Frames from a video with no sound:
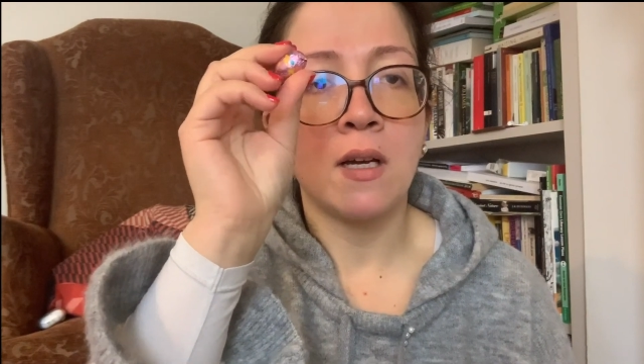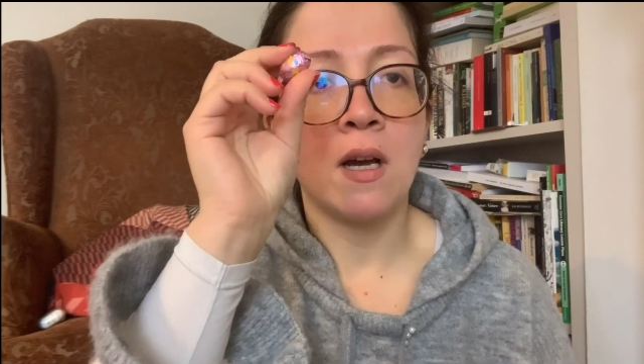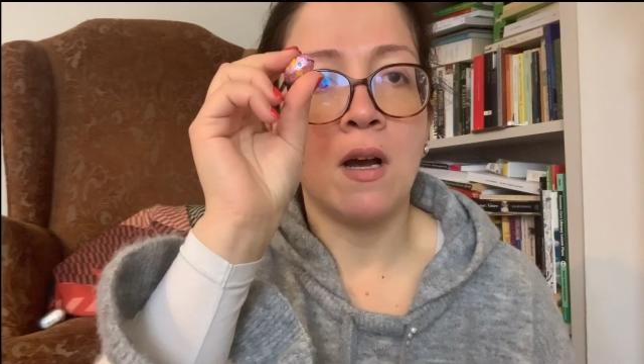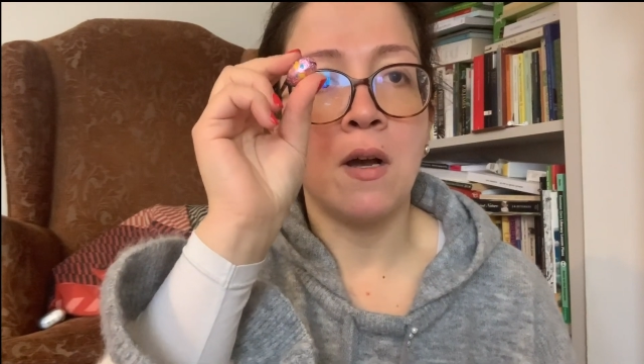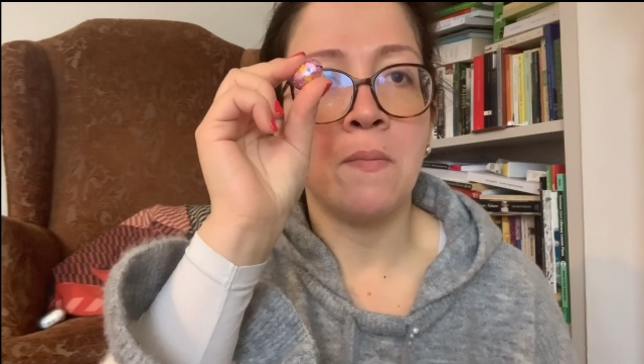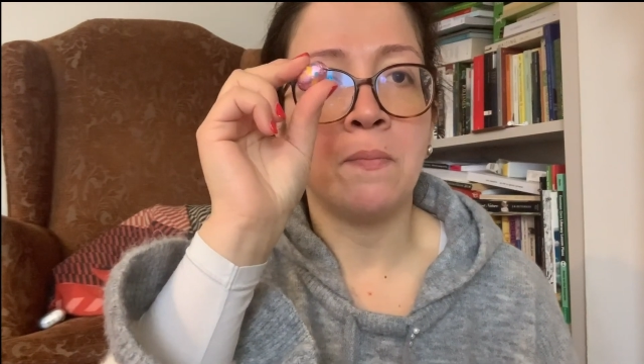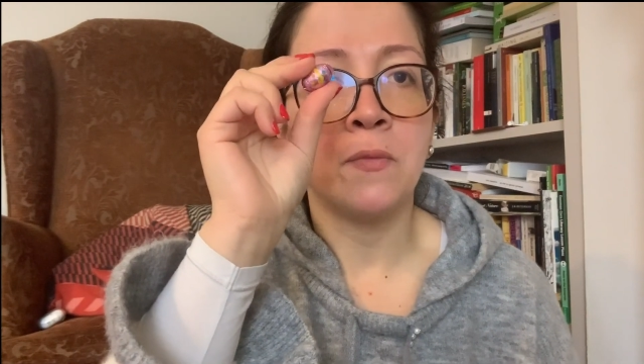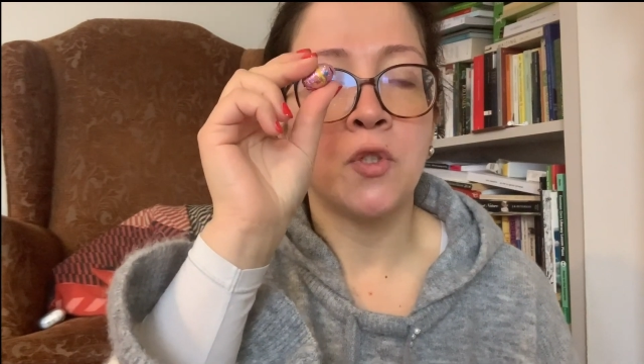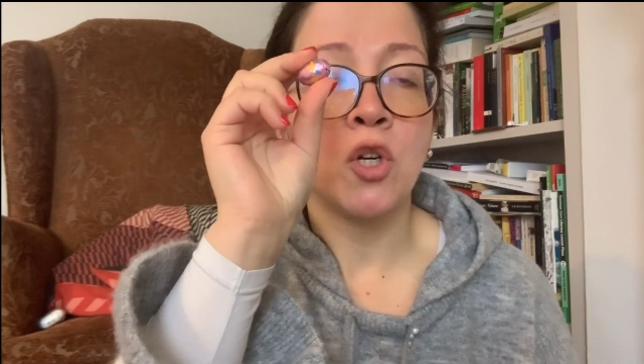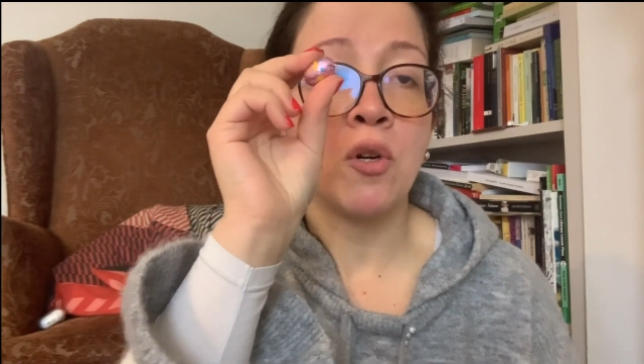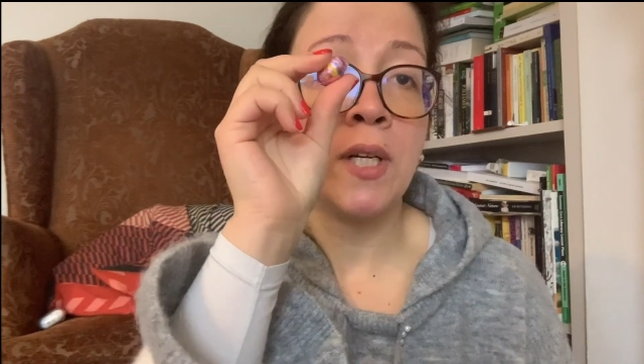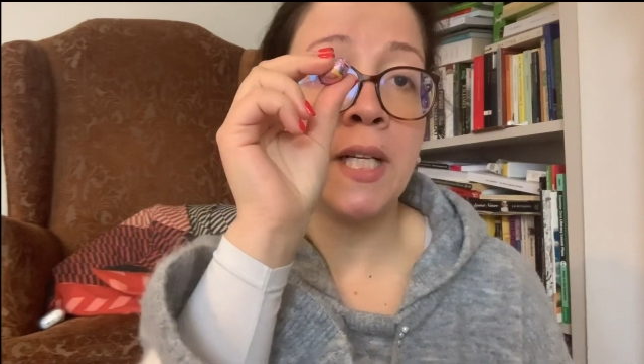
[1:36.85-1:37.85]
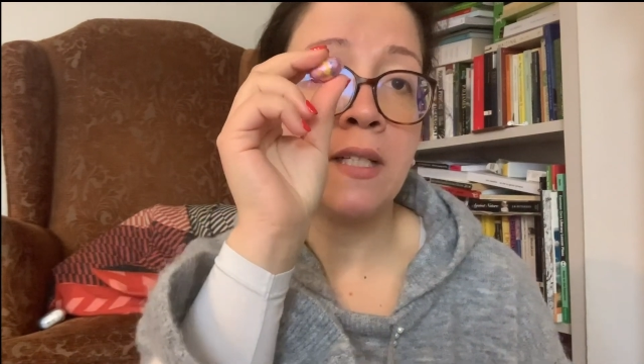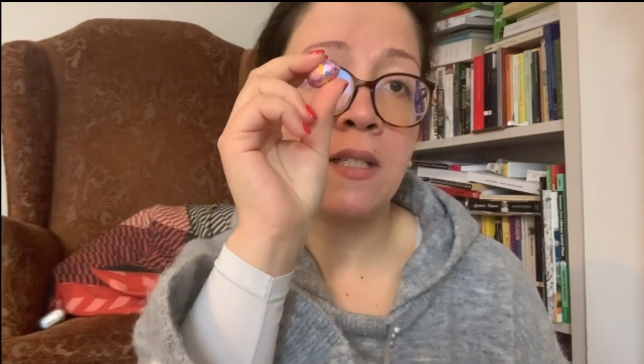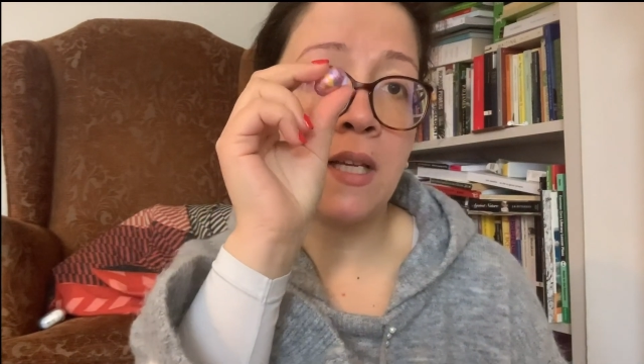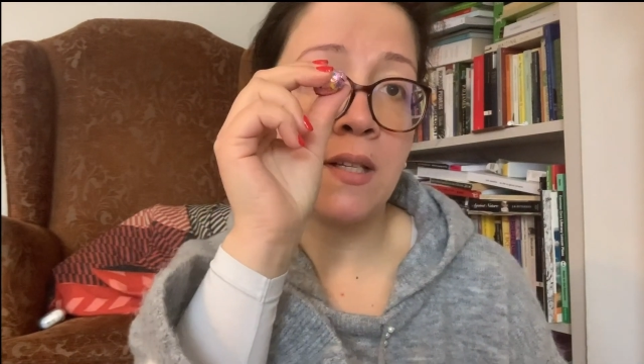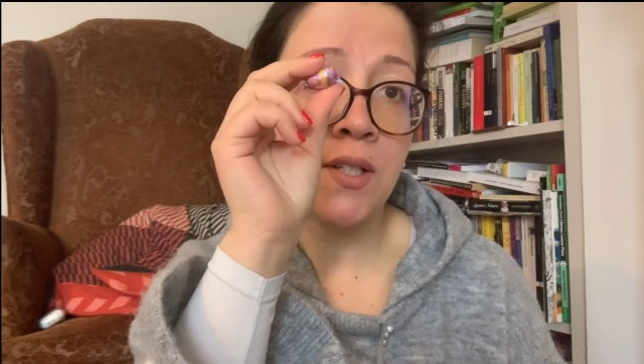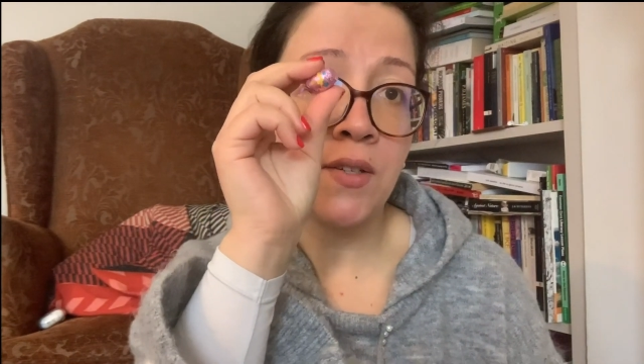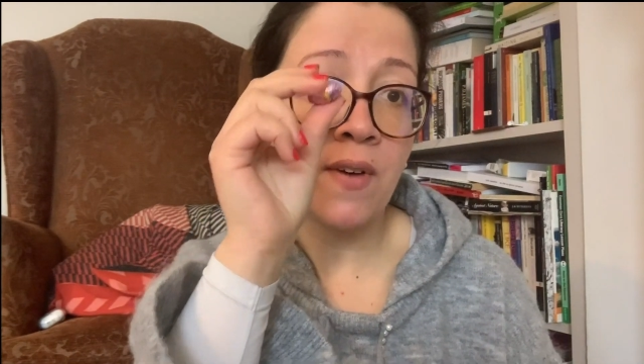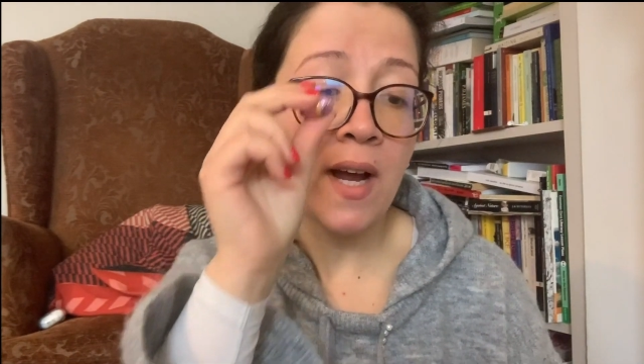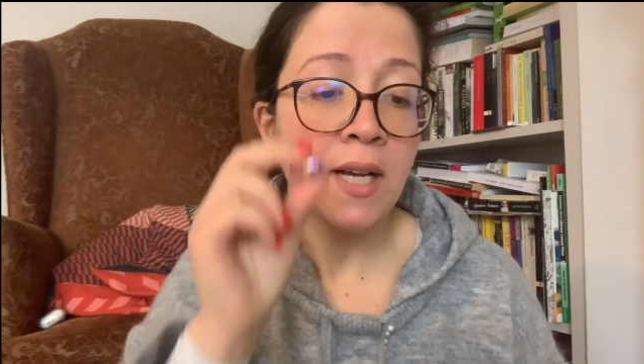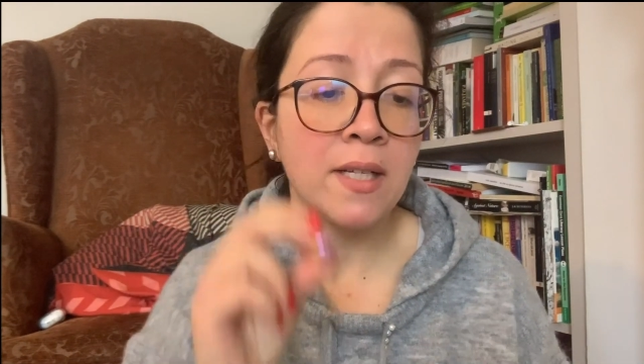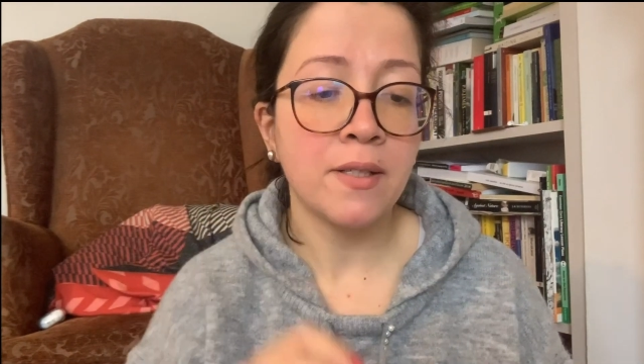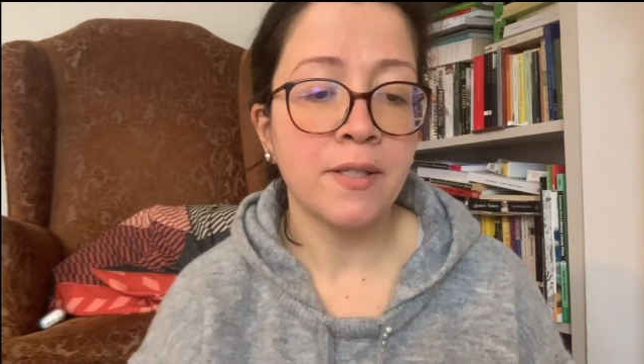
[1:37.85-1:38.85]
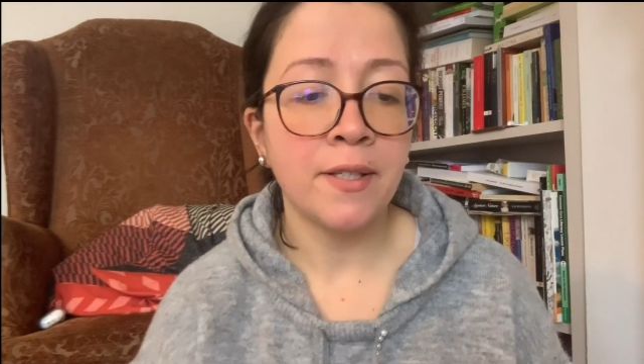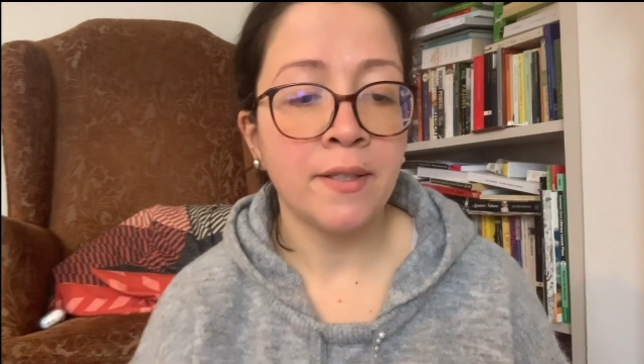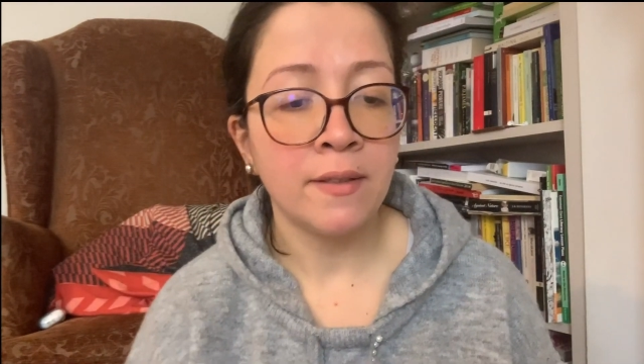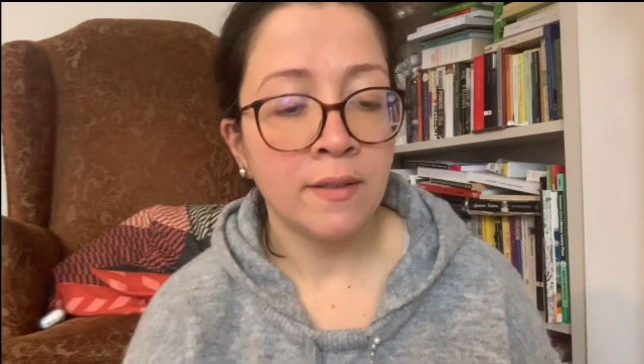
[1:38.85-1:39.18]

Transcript: chocolate Easter eggs.